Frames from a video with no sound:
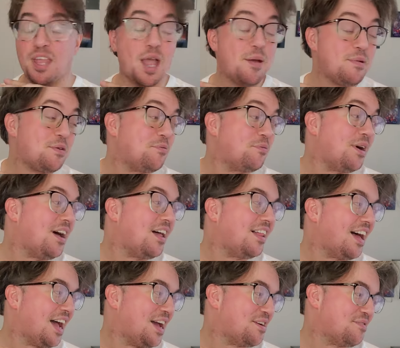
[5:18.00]
I mean,
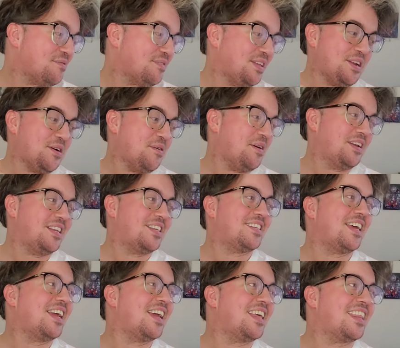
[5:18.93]
well, I don't really know what to
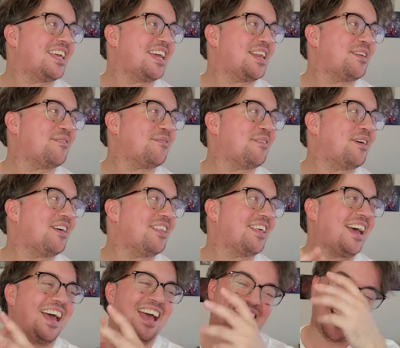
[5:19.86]
say at the end of all
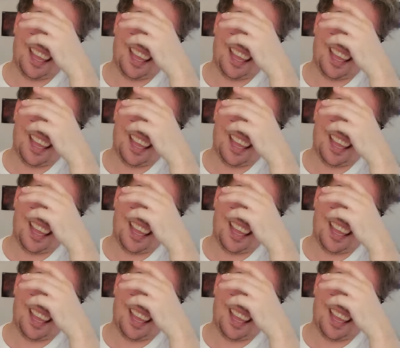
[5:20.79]
that.